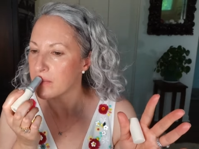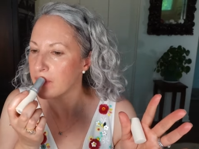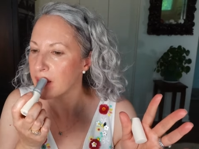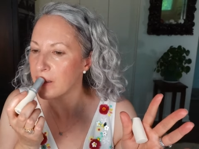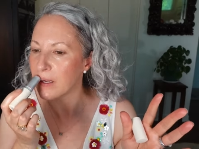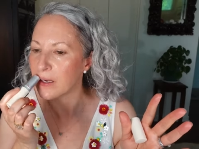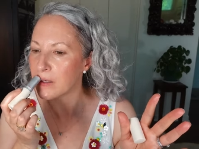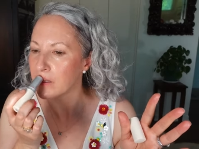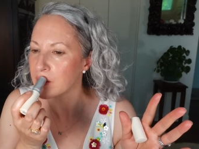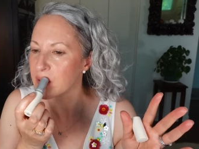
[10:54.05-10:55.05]
but I
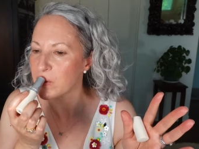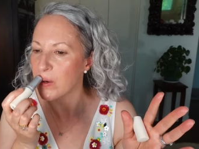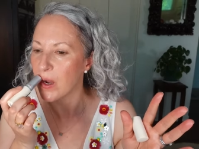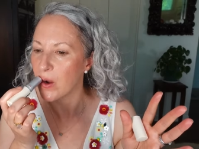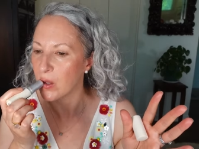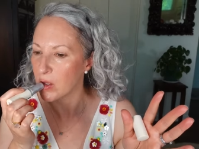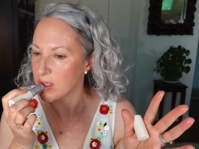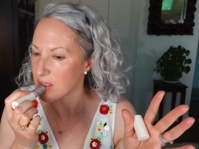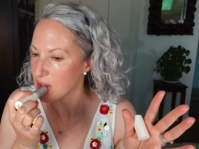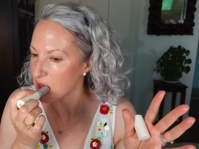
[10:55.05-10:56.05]
can at least show you how it
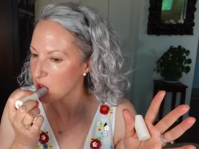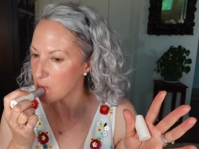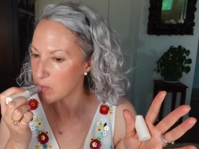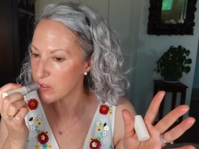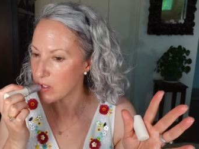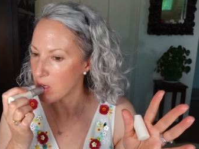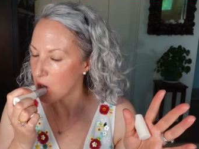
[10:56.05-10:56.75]
looks on the lips.